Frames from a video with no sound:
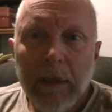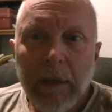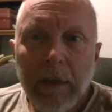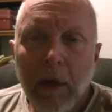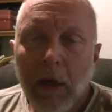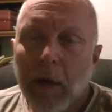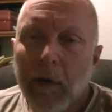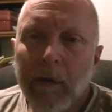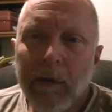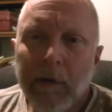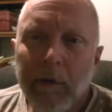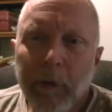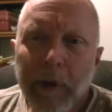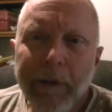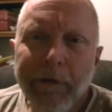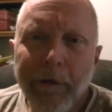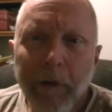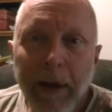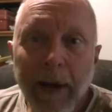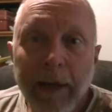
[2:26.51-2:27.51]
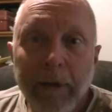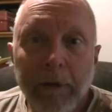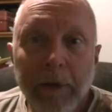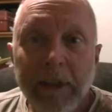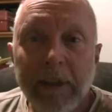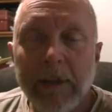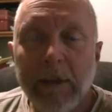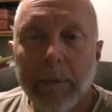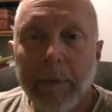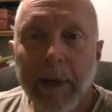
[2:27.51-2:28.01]
or
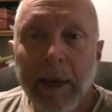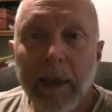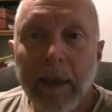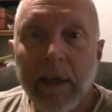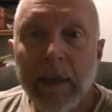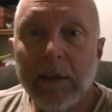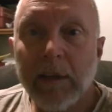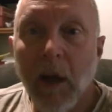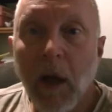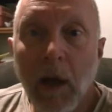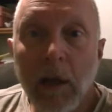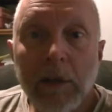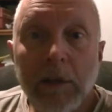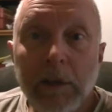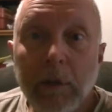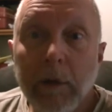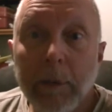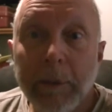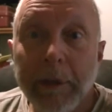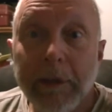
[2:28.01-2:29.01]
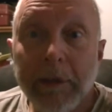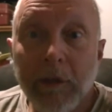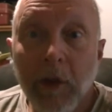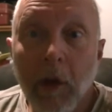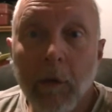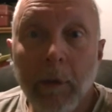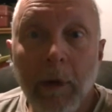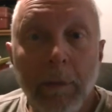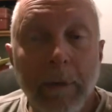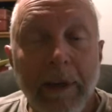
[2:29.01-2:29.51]
refractory cement is also a
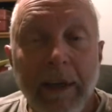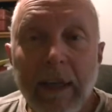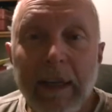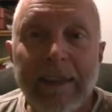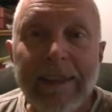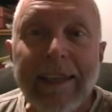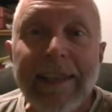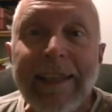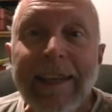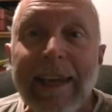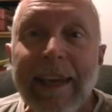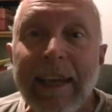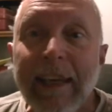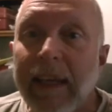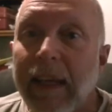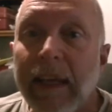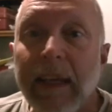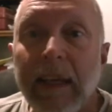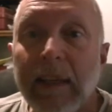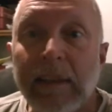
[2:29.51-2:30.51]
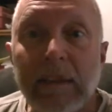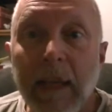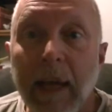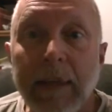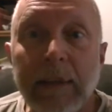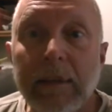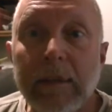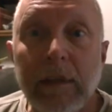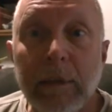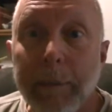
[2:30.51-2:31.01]
misnomer because indeed it is
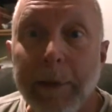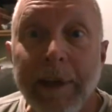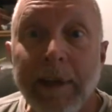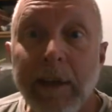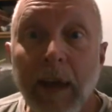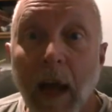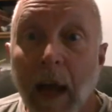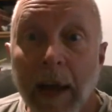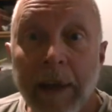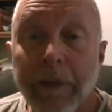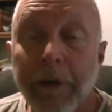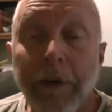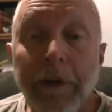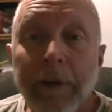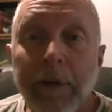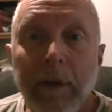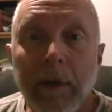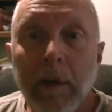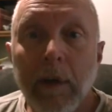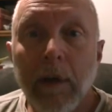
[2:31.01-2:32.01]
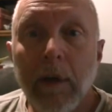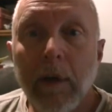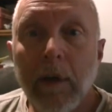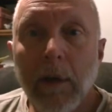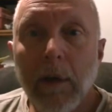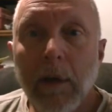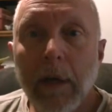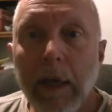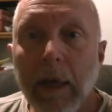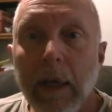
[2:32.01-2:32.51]
not cement either.
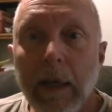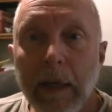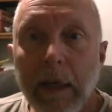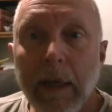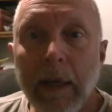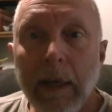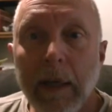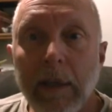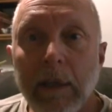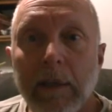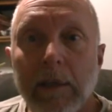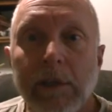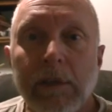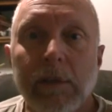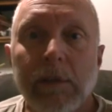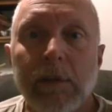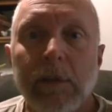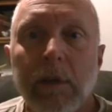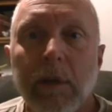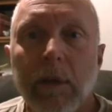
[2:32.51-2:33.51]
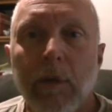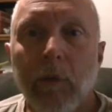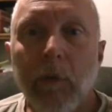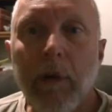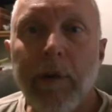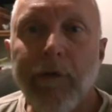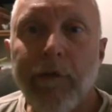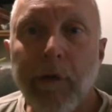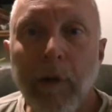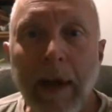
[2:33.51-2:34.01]
It is
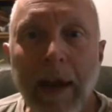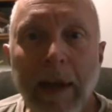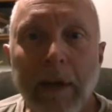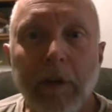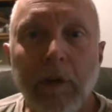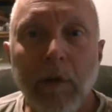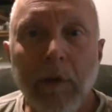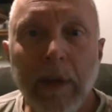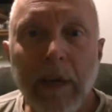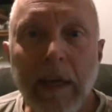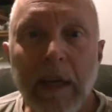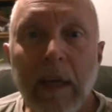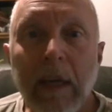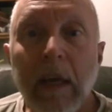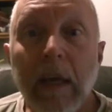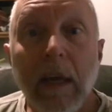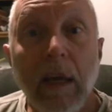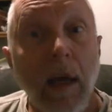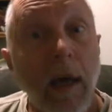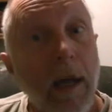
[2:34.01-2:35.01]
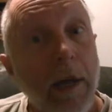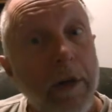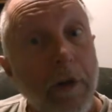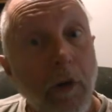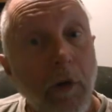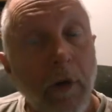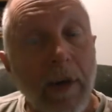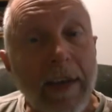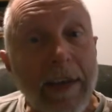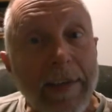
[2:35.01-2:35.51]
refractory
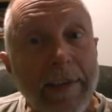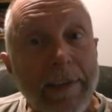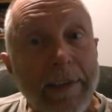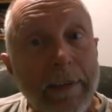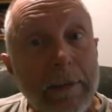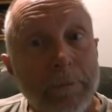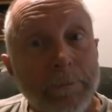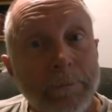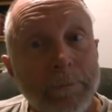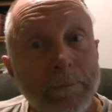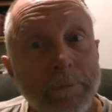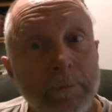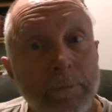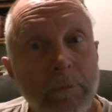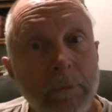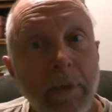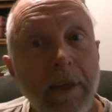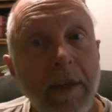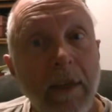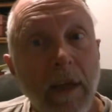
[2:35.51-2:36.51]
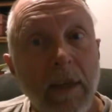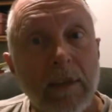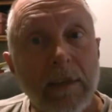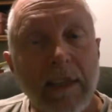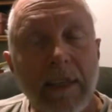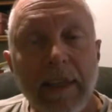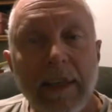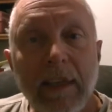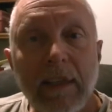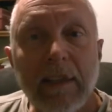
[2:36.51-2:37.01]
concrete because
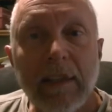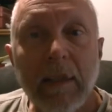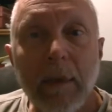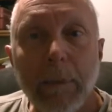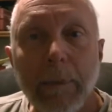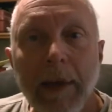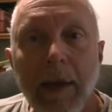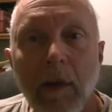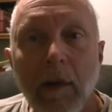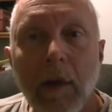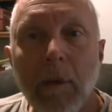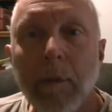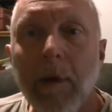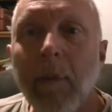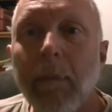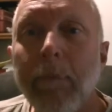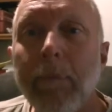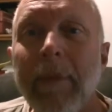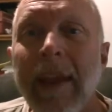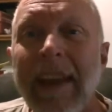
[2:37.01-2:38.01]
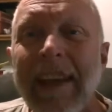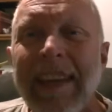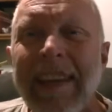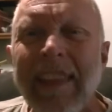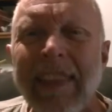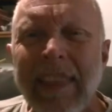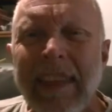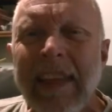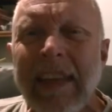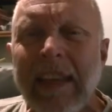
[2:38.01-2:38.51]
it is an amalgam of many
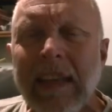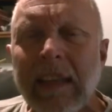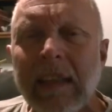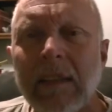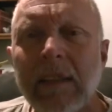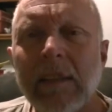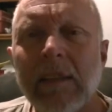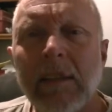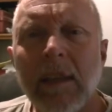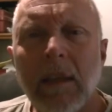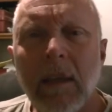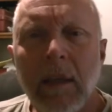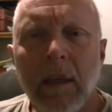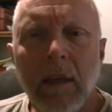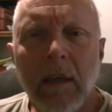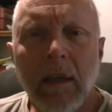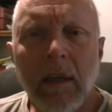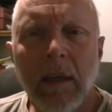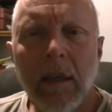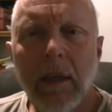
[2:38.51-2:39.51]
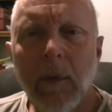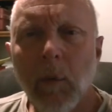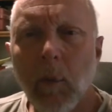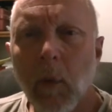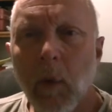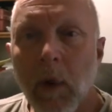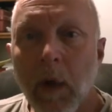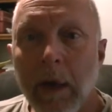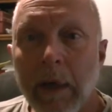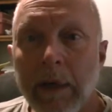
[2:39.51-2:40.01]
things in
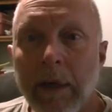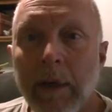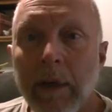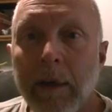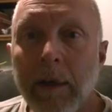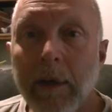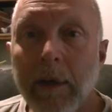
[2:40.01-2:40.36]
one